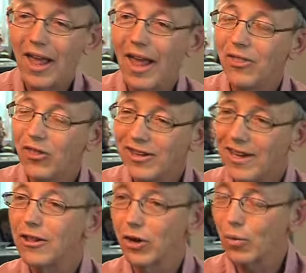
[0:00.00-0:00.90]
and the
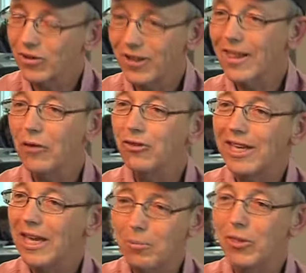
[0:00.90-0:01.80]
dealer was allowed to
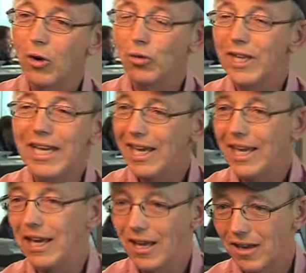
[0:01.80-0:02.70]
keep the only
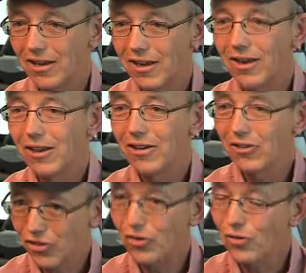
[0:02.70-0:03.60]
key
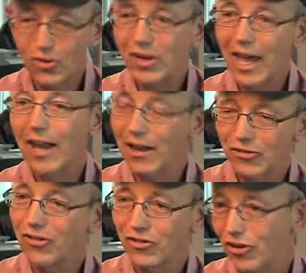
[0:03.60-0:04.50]
to get
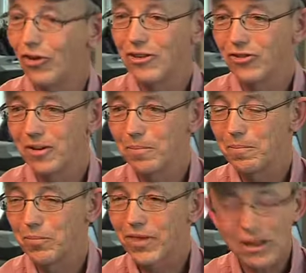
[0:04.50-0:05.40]
access to your engine?
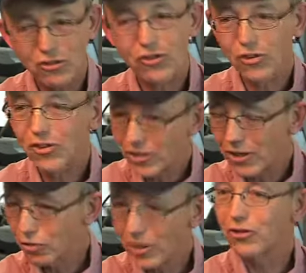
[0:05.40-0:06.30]
That's the
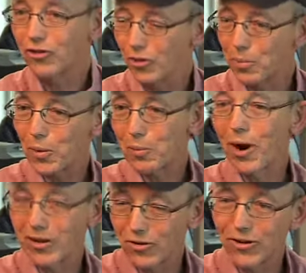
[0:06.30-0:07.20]
traditional
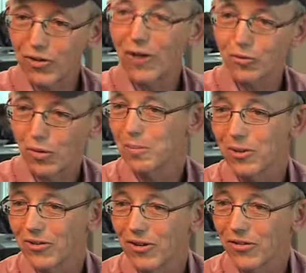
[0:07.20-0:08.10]
proprietary software
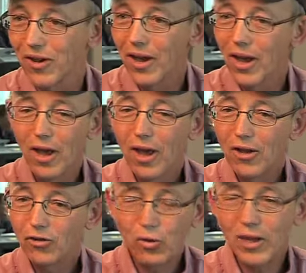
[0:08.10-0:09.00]
business.
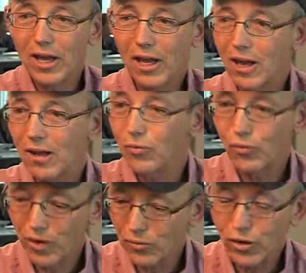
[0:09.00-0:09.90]
So that
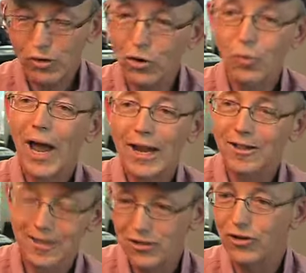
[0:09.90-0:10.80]
if there's a
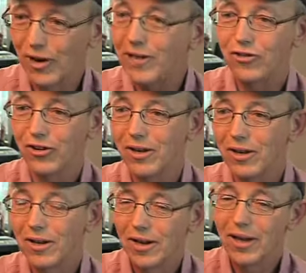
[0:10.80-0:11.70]
rattle in your engine,
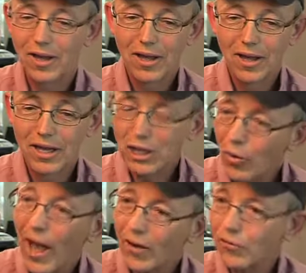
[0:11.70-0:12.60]
you
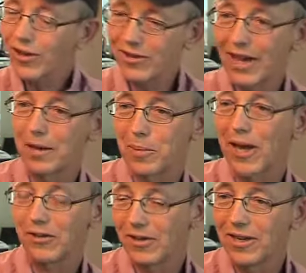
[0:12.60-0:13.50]
have to take it
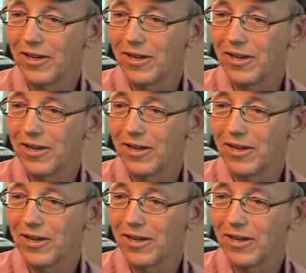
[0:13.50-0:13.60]
back to the